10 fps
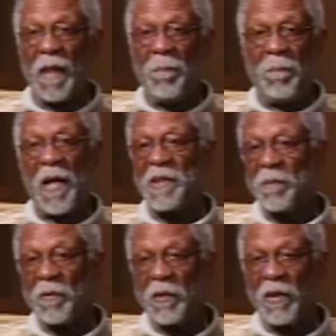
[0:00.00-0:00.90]

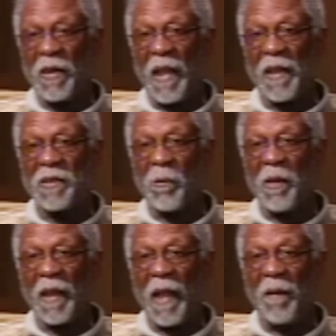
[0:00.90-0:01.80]
impossible for the Lakers to
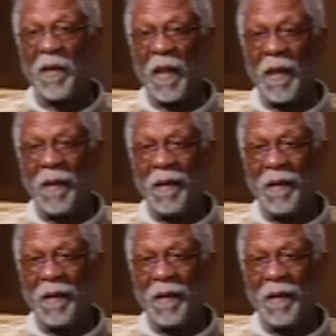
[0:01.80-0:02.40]
win the game tonight.